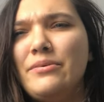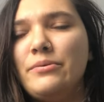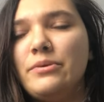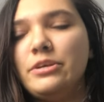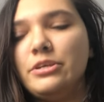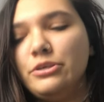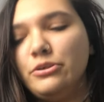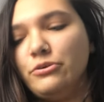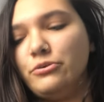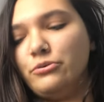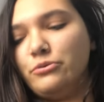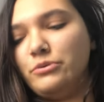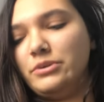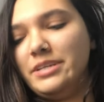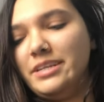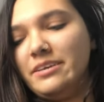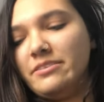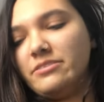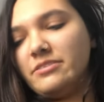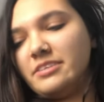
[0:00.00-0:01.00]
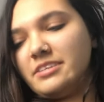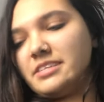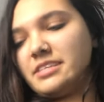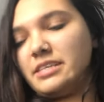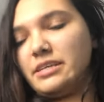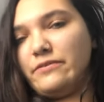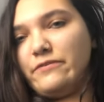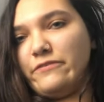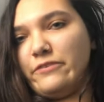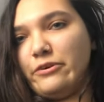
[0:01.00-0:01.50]
you knit the
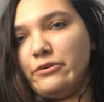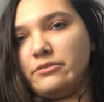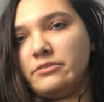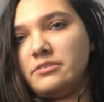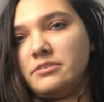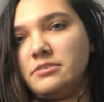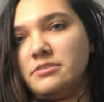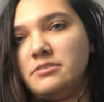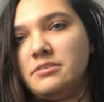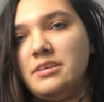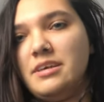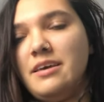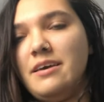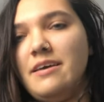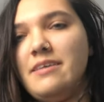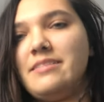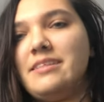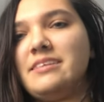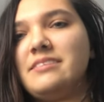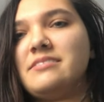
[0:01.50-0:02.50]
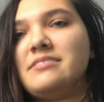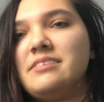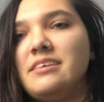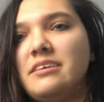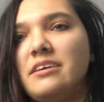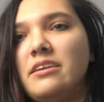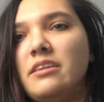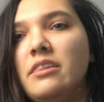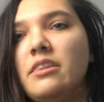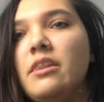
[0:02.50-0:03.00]
sleeve first, and then it's like
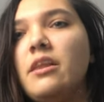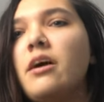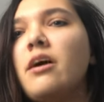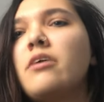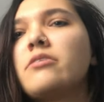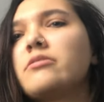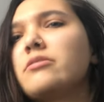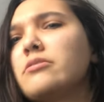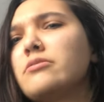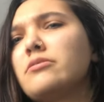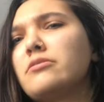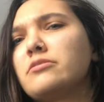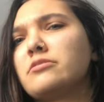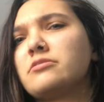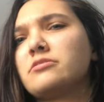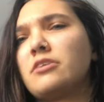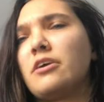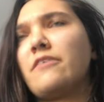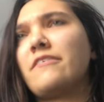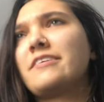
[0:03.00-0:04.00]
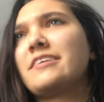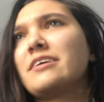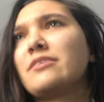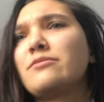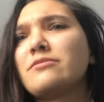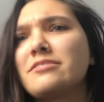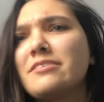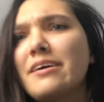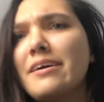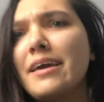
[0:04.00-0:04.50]
a long scarf. I think it
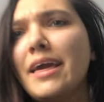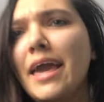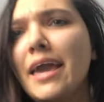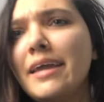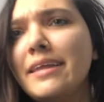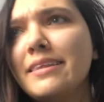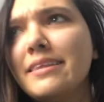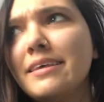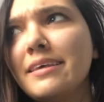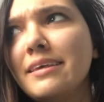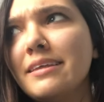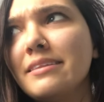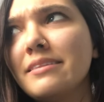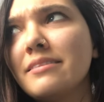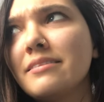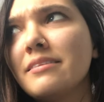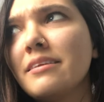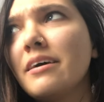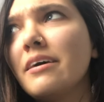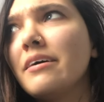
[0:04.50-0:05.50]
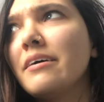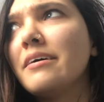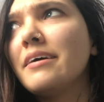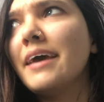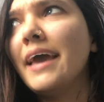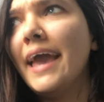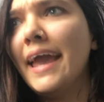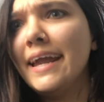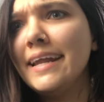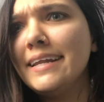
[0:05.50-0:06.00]
was like 80
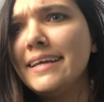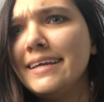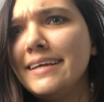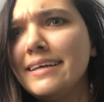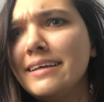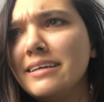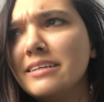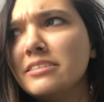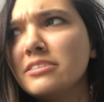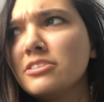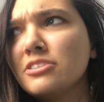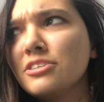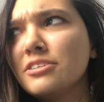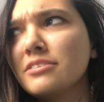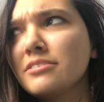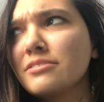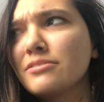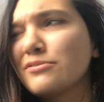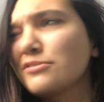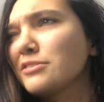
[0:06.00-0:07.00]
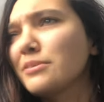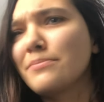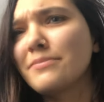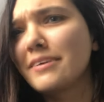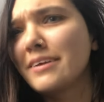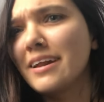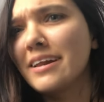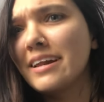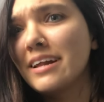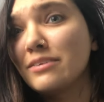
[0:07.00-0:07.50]
inches or something
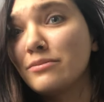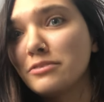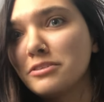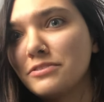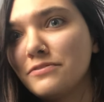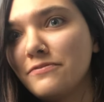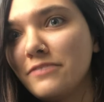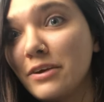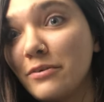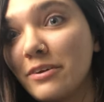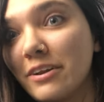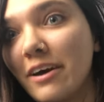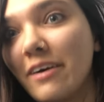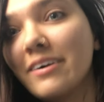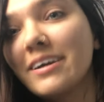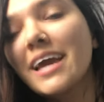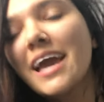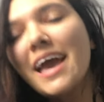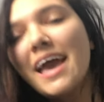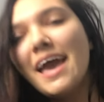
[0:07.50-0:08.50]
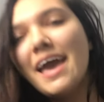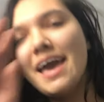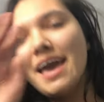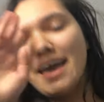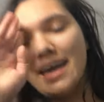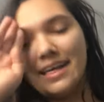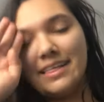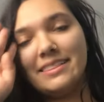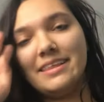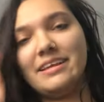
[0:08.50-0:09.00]
like that. It was very long.
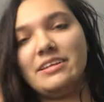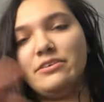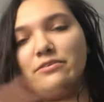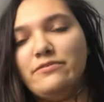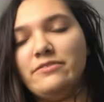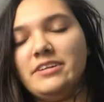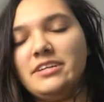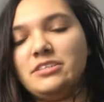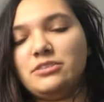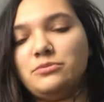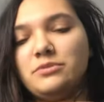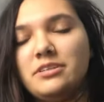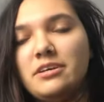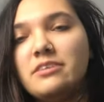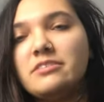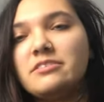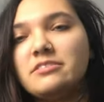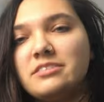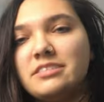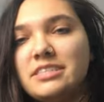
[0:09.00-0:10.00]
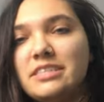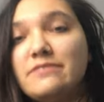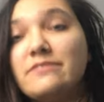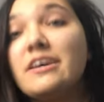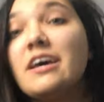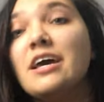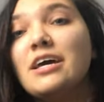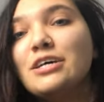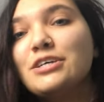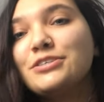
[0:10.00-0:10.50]
And then you finish with the other sleeve.
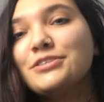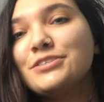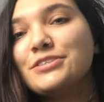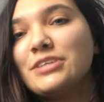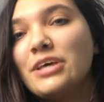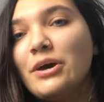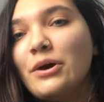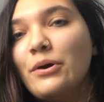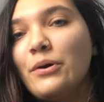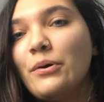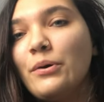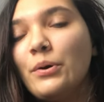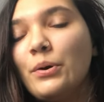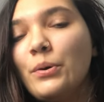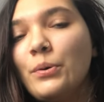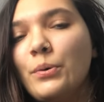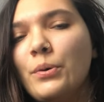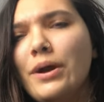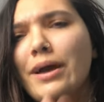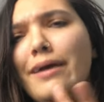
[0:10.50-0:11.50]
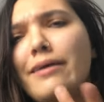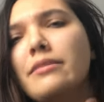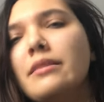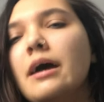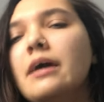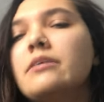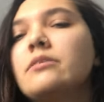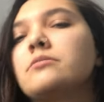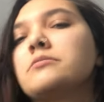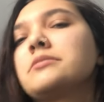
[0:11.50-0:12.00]
So, and
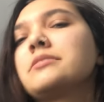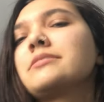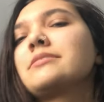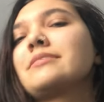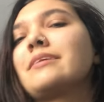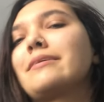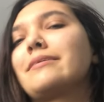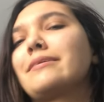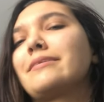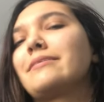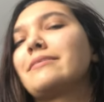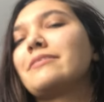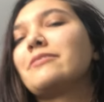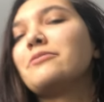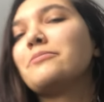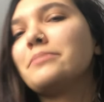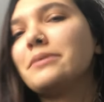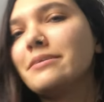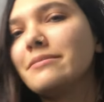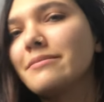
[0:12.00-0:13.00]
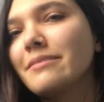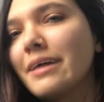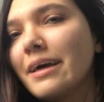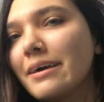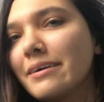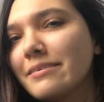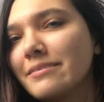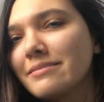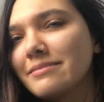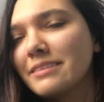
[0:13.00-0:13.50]
I noticed like a little bit like
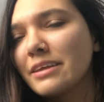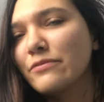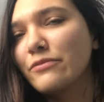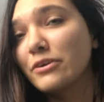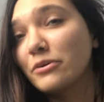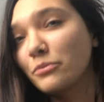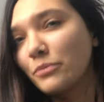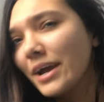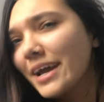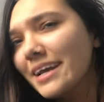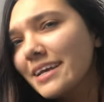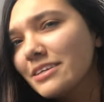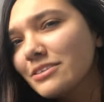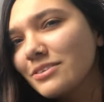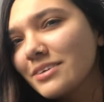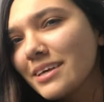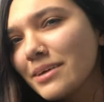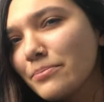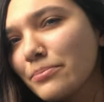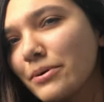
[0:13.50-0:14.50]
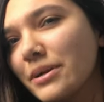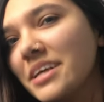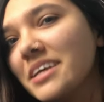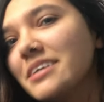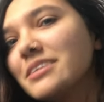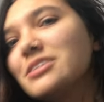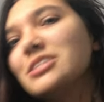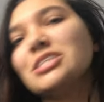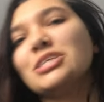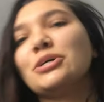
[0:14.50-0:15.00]
different ways you can put
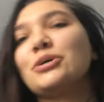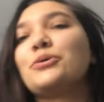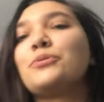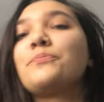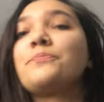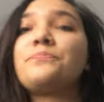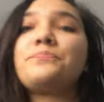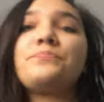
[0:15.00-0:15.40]
it. So